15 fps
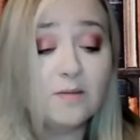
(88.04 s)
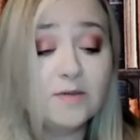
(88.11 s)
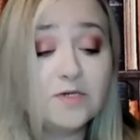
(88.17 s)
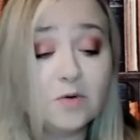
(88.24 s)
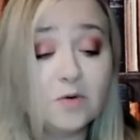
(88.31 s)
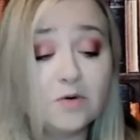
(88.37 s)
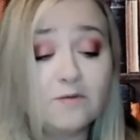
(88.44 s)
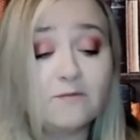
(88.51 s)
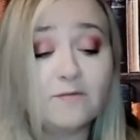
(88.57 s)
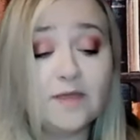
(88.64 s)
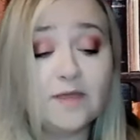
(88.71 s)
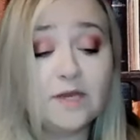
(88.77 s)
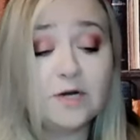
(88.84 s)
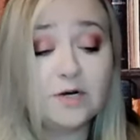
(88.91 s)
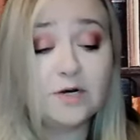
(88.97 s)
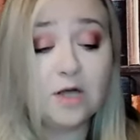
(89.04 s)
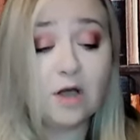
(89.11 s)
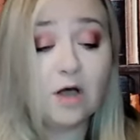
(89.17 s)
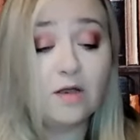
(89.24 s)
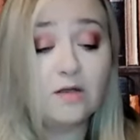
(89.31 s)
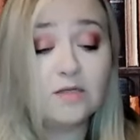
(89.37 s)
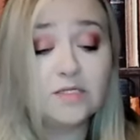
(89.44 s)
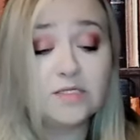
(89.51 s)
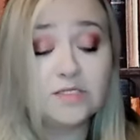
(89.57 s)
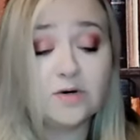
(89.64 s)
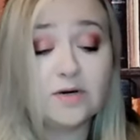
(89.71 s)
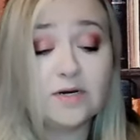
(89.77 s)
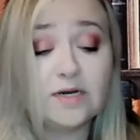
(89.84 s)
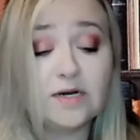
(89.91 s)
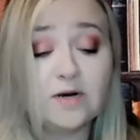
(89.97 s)
The total flickered on the
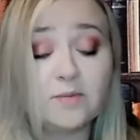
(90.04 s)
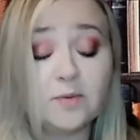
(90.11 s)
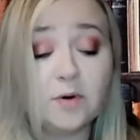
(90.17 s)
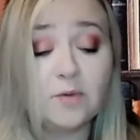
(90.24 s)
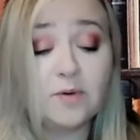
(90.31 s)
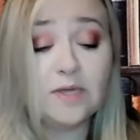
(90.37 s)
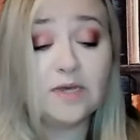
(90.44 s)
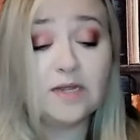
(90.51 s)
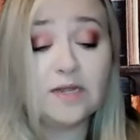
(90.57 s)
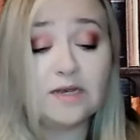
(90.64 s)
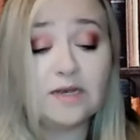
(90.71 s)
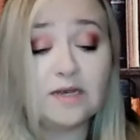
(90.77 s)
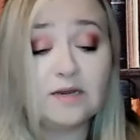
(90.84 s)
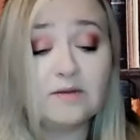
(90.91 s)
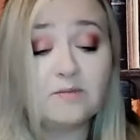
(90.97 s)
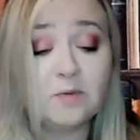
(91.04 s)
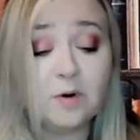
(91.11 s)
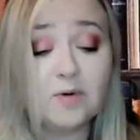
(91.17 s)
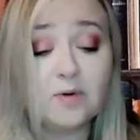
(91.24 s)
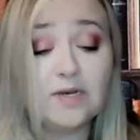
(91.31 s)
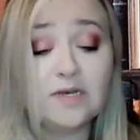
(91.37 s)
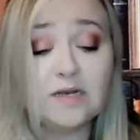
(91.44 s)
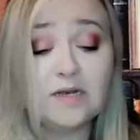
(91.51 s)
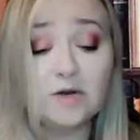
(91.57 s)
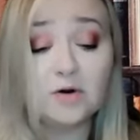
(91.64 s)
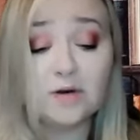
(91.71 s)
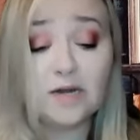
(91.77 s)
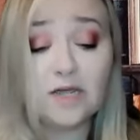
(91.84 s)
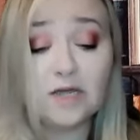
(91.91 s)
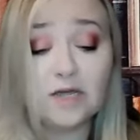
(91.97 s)
screen in a broken in broken
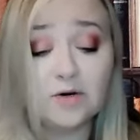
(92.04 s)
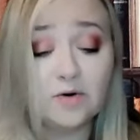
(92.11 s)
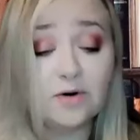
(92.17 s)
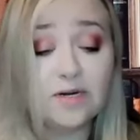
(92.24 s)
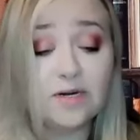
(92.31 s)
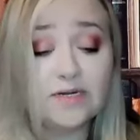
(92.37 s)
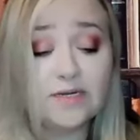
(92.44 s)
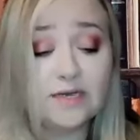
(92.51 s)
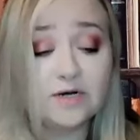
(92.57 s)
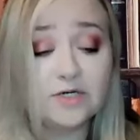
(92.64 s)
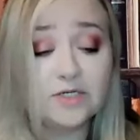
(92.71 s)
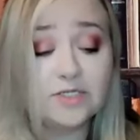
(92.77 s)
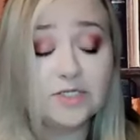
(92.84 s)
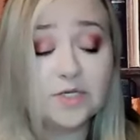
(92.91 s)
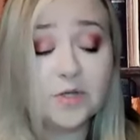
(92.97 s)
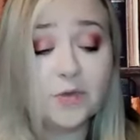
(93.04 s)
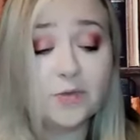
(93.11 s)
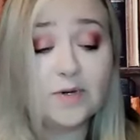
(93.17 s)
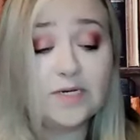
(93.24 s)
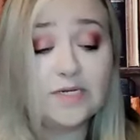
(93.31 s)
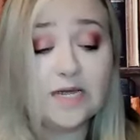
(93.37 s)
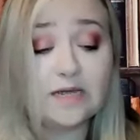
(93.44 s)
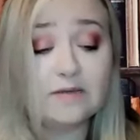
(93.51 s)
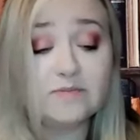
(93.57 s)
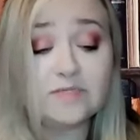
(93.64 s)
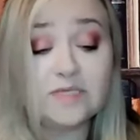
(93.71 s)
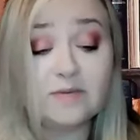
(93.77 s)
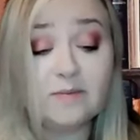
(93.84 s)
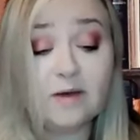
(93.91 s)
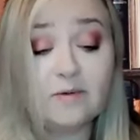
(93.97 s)
neon green letters, three
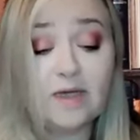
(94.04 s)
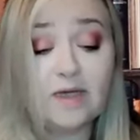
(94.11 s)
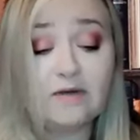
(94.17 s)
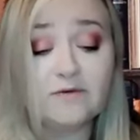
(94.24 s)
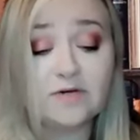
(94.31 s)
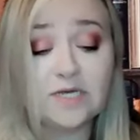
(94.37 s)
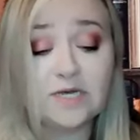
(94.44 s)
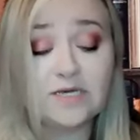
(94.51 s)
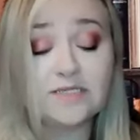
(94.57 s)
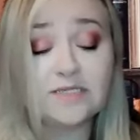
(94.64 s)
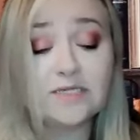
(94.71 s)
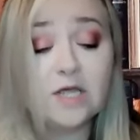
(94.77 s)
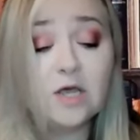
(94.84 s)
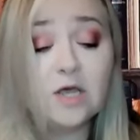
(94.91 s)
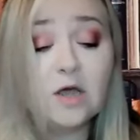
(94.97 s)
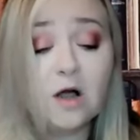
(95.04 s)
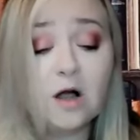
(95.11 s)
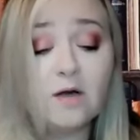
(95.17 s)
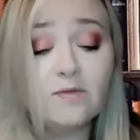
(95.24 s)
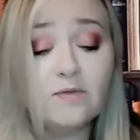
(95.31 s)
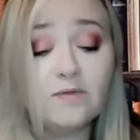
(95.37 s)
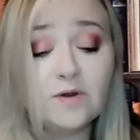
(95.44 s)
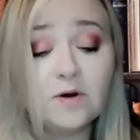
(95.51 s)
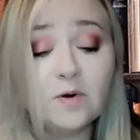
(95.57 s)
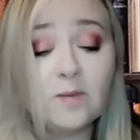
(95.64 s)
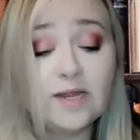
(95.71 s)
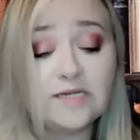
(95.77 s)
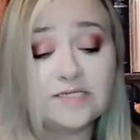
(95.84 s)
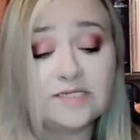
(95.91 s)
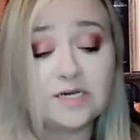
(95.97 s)
times the amount advertised on the little
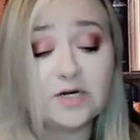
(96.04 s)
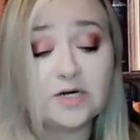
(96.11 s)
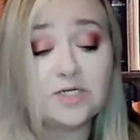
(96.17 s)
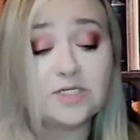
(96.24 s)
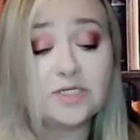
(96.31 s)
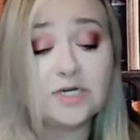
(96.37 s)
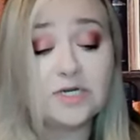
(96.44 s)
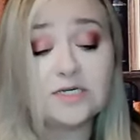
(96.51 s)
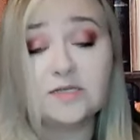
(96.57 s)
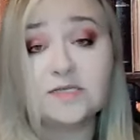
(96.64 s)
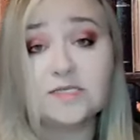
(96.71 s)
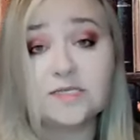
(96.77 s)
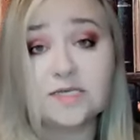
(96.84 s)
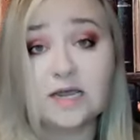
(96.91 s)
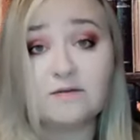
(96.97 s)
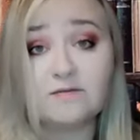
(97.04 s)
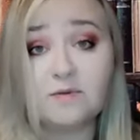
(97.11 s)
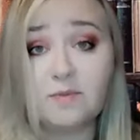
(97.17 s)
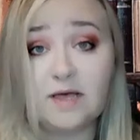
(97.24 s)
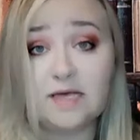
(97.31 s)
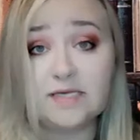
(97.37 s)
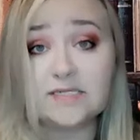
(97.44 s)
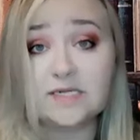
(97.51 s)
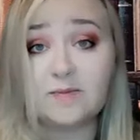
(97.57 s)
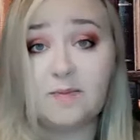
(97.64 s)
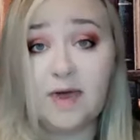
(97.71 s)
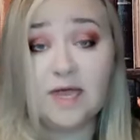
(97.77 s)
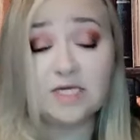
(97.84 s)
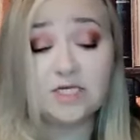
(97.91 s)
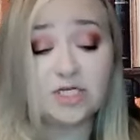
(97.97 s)
white sticker stuck to the side of the plastic
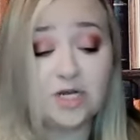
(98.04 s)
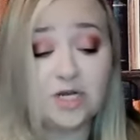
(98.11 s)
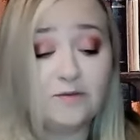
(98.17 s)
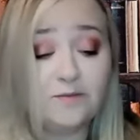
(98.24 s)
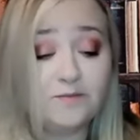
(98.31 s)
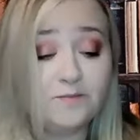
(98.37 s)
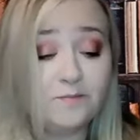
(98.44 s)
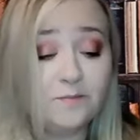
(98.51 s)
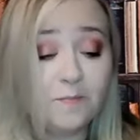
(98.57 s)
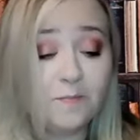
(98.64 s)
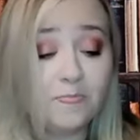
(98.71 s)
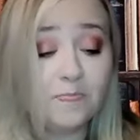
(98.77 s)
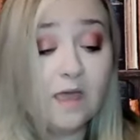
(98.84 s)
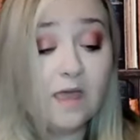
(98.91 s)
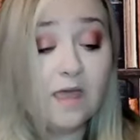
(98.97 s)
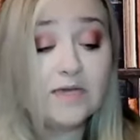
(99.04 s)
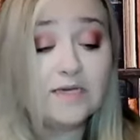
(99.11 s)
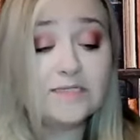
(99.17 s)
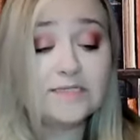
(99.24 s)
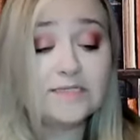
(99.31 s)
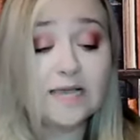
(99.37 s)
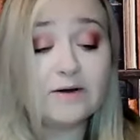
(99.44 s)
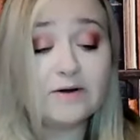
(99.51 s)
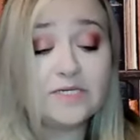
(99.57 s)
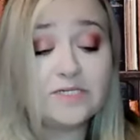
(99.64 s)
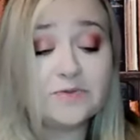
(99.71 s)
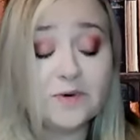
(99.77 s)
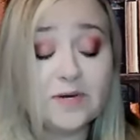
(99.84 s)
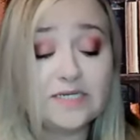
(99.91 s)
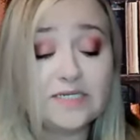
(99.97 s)
packaging.
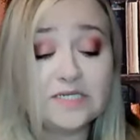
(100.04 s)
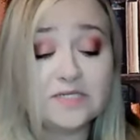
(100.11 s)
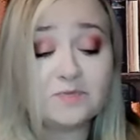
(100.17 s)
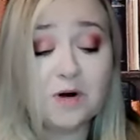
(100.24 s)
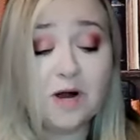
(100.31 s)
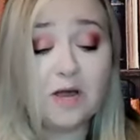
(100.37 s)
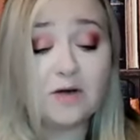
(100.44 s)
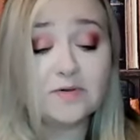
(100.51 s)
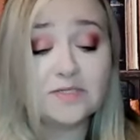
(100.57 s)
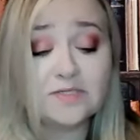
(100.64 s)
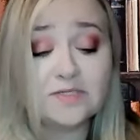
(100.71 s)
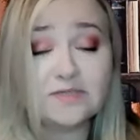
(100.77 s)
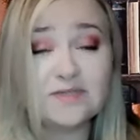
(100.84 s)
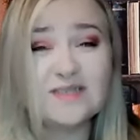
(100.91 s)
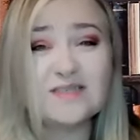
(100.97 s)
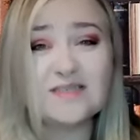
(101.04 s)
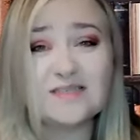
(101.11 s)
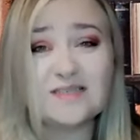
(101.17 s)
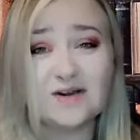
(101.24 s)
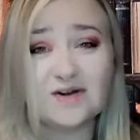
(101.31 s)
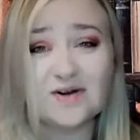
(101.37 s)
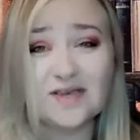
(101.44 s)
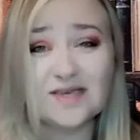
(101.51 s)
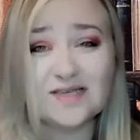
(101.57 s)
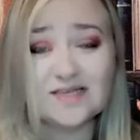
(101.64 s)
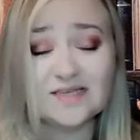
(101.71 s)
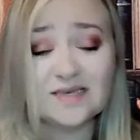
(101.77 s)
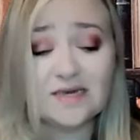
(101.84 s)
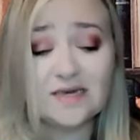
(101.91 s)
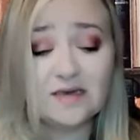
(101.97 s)
Cyrus raised his brows.
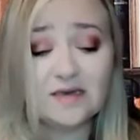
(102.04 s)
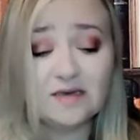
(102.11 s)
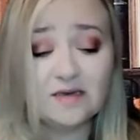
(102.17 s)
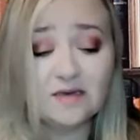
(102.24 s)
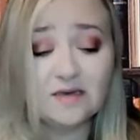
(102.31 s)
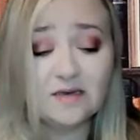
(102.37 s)
Seriously?